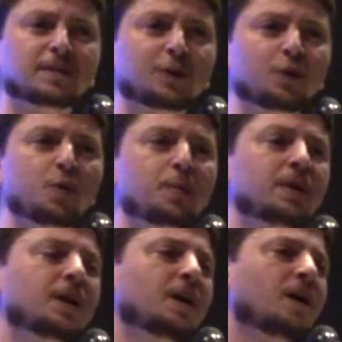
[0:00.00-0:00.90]
group
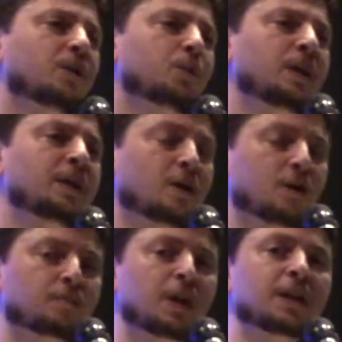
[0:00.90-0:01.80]
on
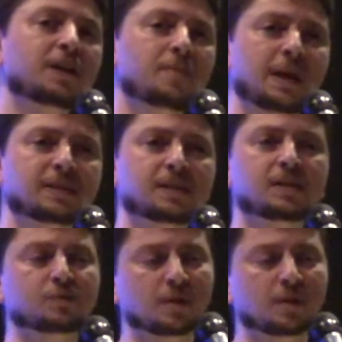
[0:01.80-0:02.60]
monthly basis,